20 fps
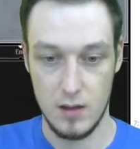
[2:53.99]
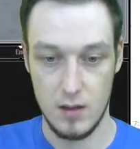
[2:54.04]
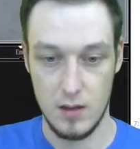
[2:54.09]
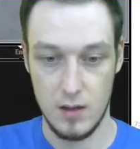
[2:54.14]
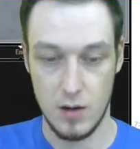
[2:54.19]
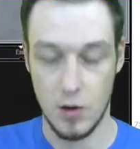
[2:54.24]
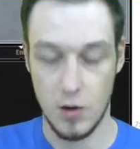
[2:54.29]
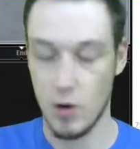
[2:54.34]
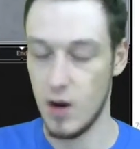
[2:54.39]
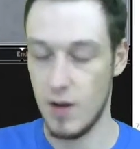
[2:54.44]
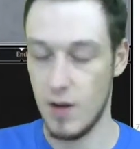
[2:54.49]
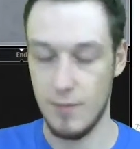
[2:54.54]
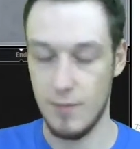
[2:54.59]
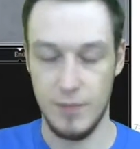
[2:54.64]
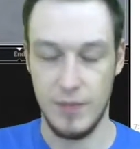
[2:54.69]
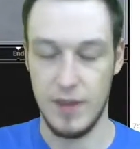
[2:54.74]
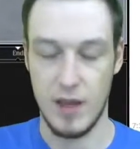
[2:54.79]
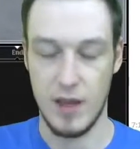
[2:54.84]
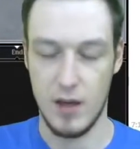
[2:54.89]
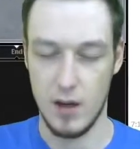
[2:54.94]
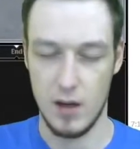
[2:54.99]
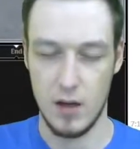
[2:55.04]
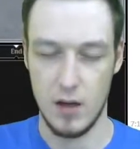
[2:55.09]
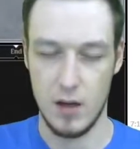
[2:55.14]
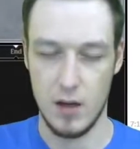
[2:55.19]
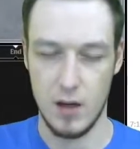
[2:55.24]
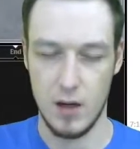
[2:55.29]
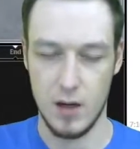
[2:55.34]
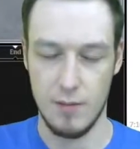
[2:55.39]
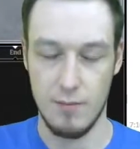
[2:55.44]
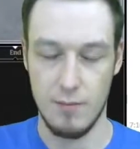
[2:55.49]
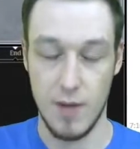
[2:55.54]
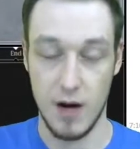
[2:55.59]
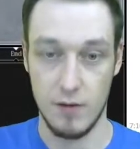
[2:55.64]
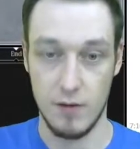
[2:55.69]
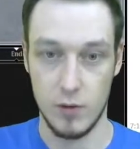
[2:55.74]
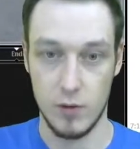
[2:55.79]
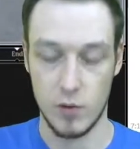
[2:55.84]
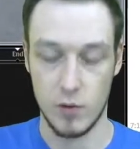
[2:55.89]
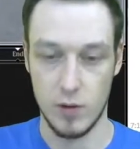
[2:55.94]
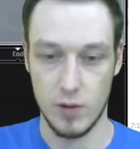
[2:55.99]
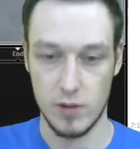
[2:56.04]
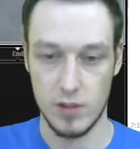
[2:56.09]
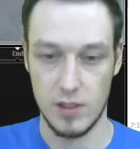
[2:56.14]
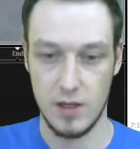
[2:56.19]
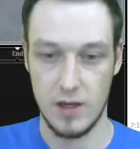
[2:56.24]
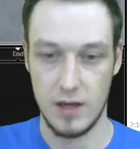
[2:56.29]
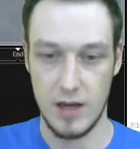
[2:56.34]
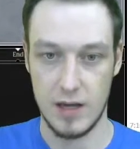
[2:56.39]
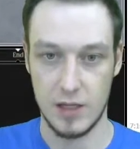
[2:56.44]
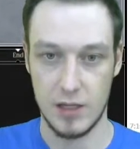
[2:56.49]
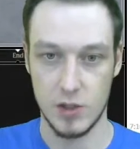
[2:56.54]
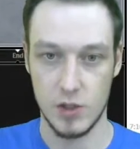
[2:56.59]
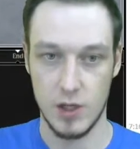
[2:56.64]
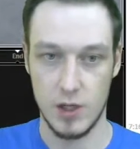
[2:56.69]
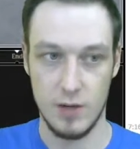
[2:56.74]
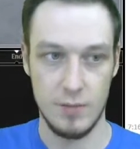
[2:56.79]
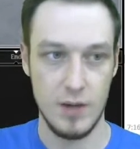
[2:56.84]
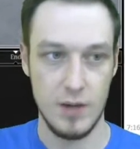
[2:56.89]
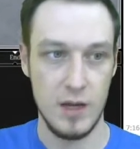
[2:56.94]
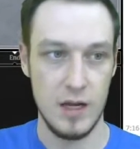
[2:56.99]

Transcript: Or Might of Old Krosa, I could chump.